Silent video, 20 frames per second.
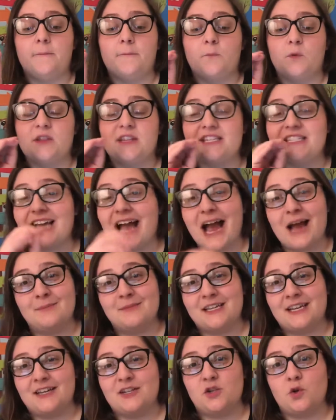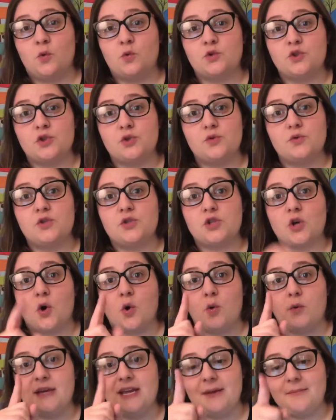with the times that I told you.
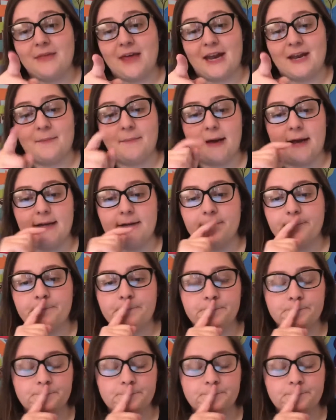So keep that in mind.